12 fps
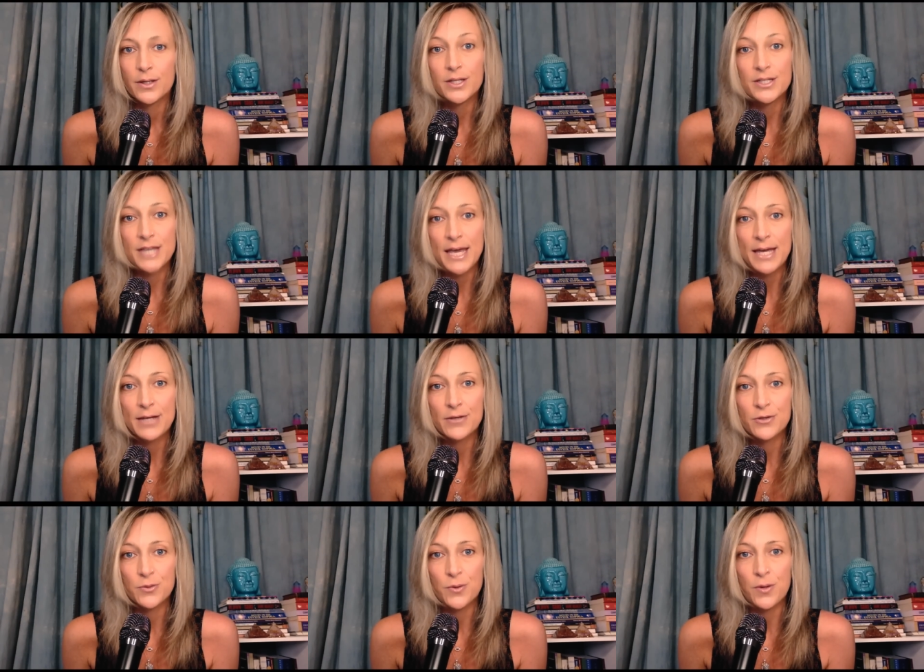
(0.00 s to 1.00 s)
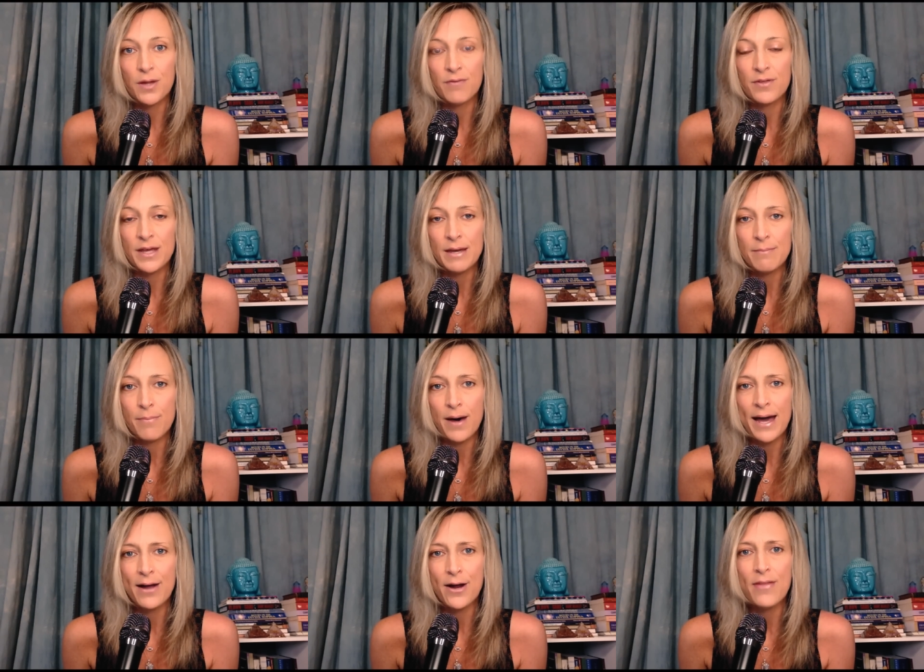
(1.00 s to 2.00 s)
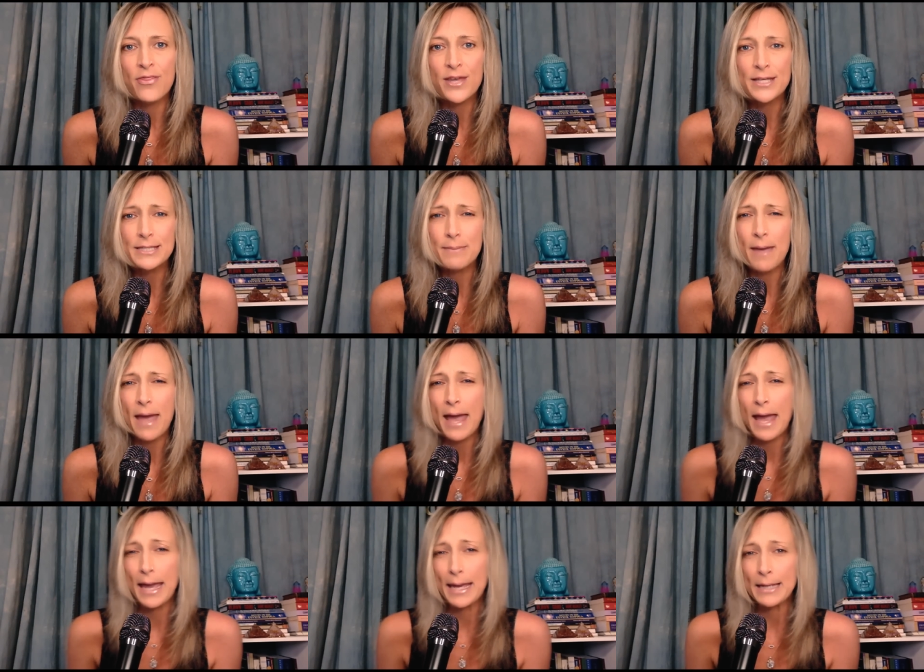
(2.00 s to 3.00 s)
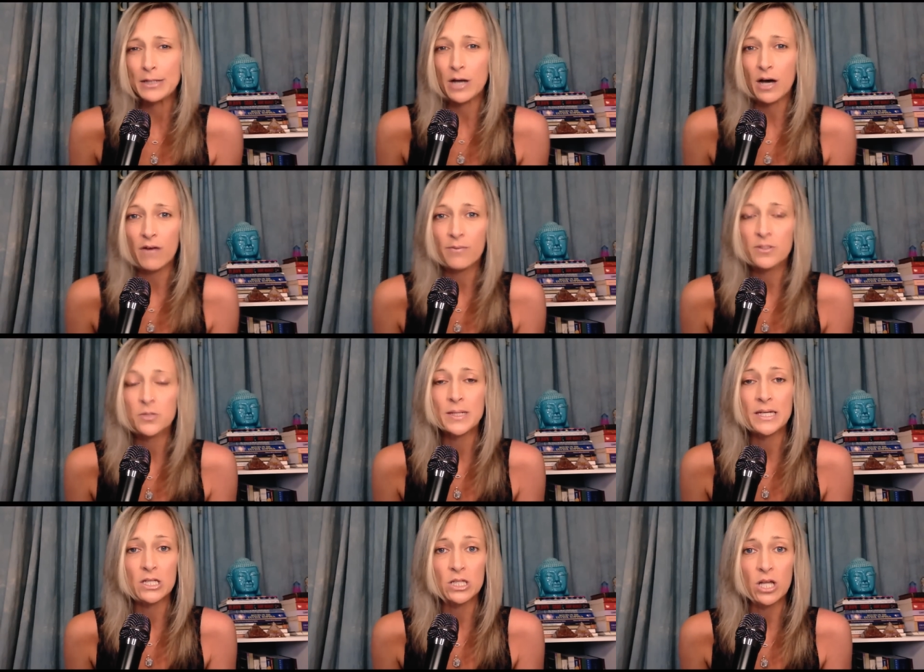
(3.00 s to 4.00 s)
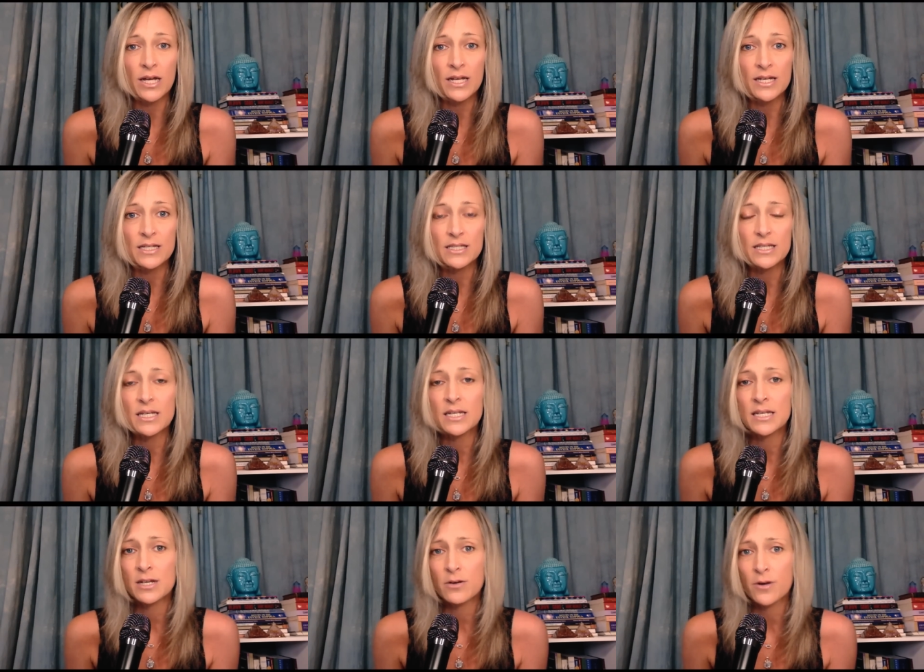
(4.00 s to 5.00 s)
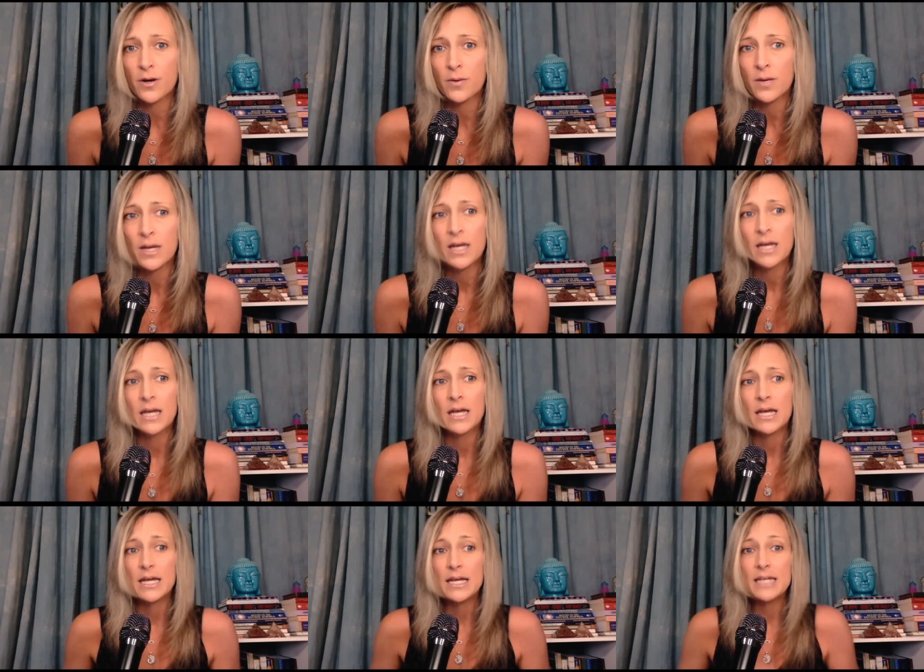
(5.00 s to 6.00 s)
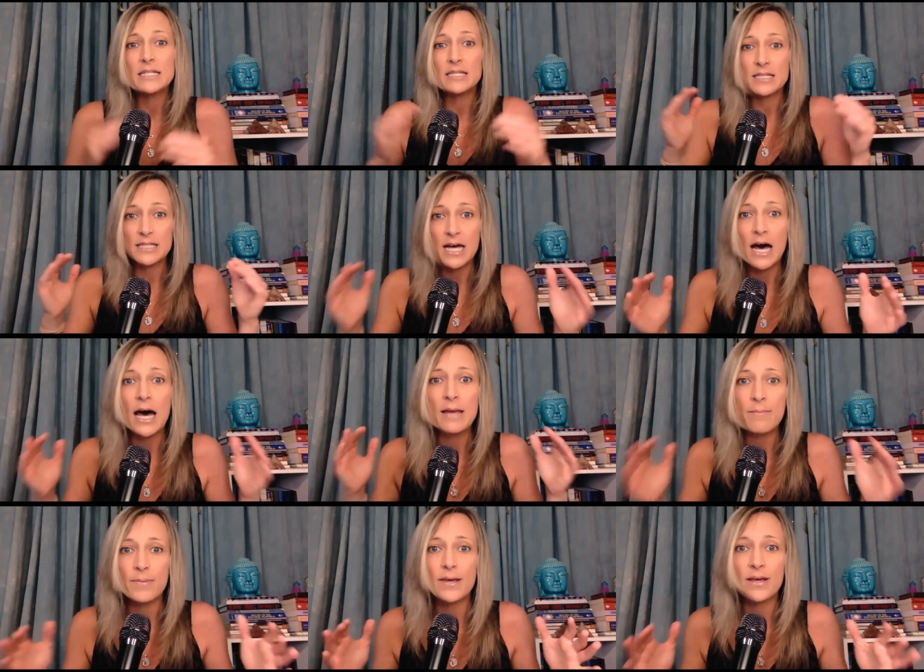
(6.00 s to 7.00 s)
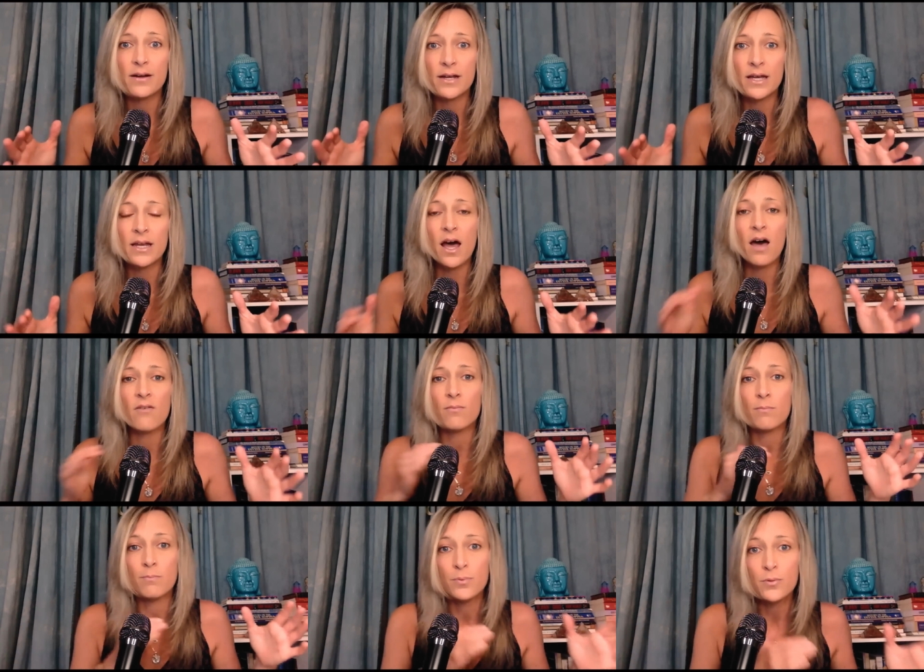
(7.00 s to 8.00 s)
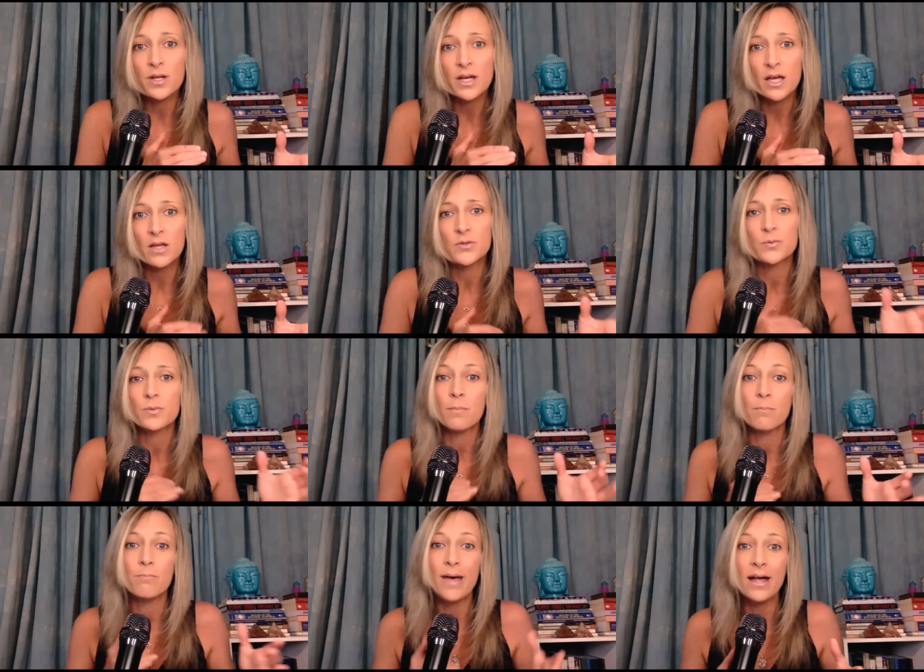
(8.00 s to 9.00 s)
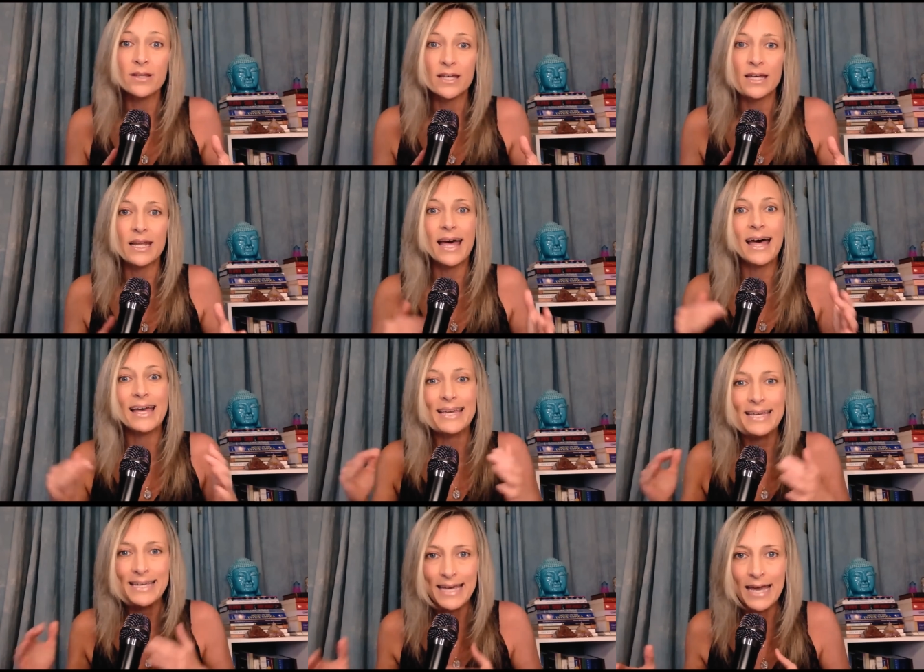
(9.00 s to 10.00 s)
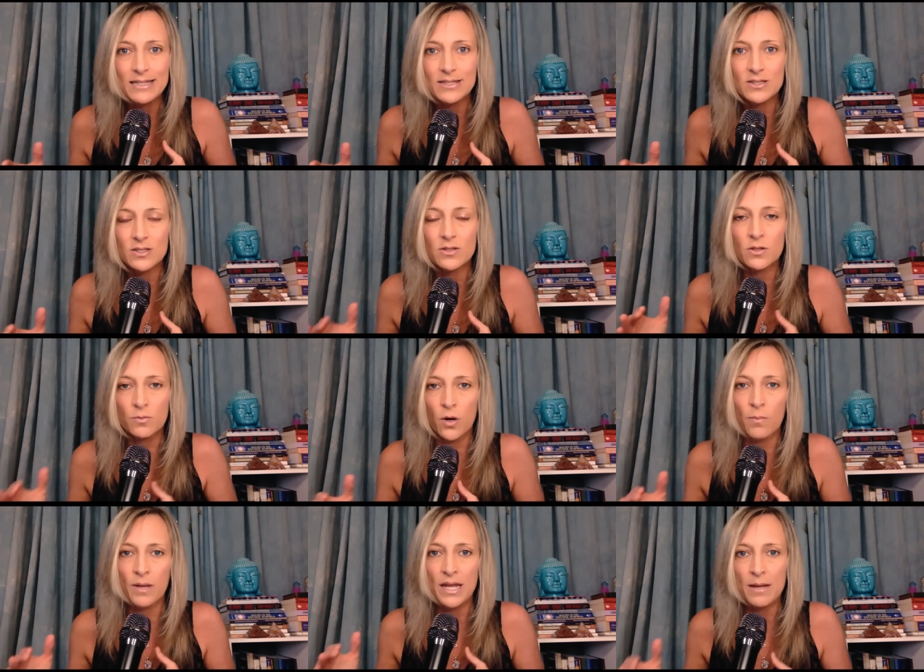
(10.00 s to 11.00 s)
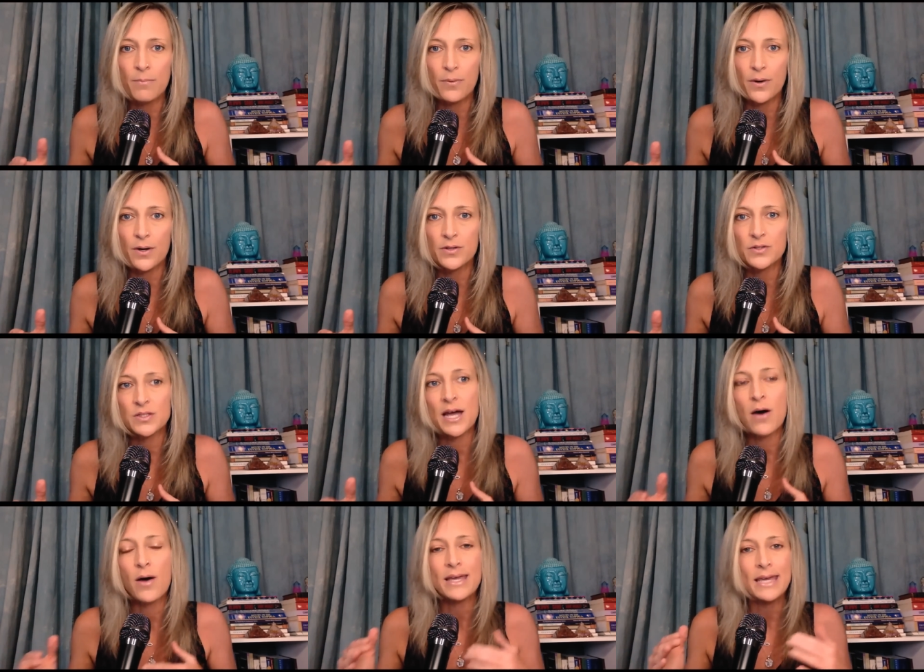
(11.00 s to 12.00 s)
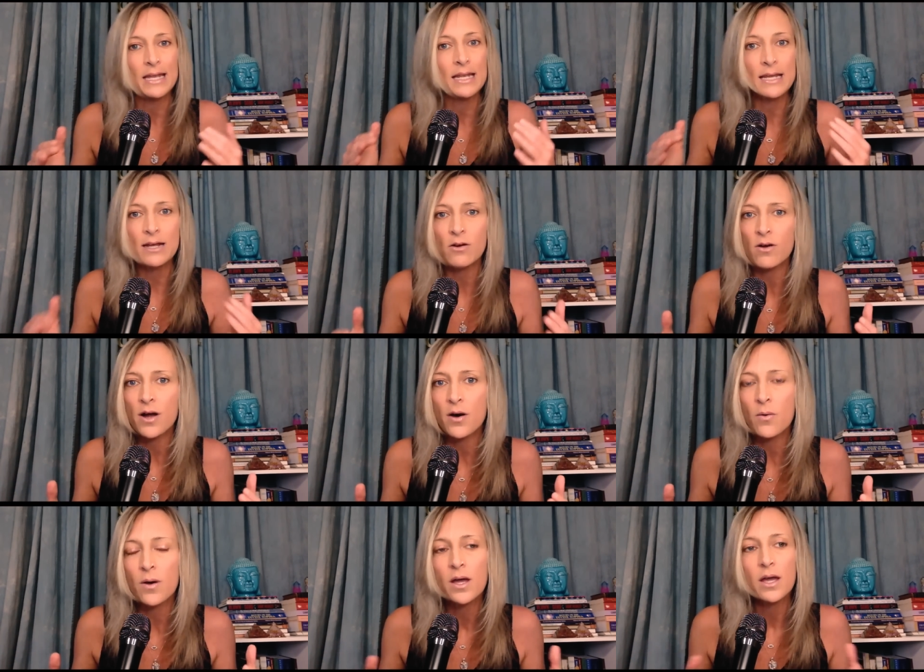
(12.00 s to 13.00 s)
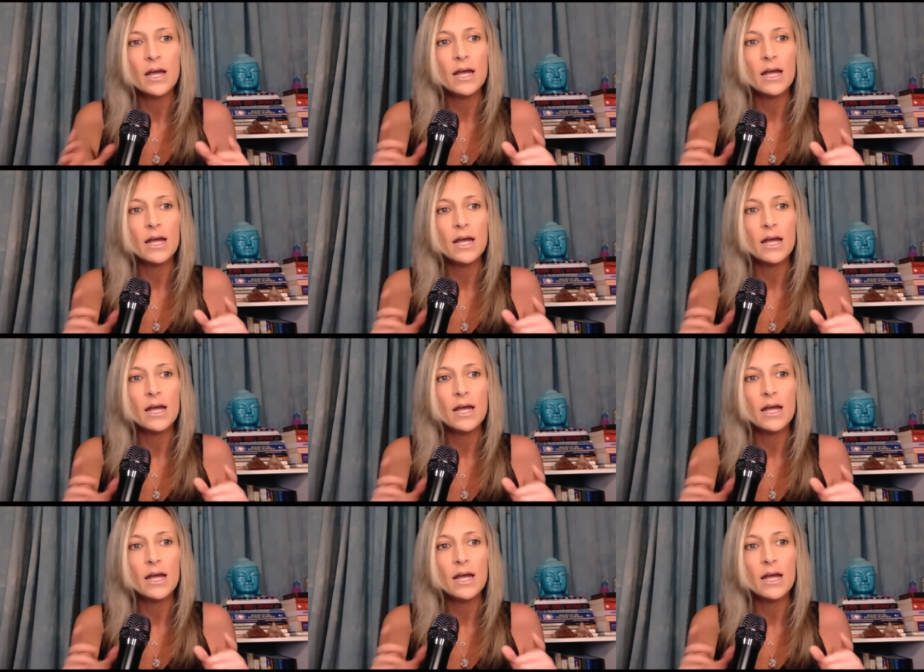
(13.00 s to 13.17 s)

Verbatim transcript: could take control of the empire. And this handoff between Claudius and Nero is the time period of Boudica's rebellion against the Roman emperors. Now, again, Nero,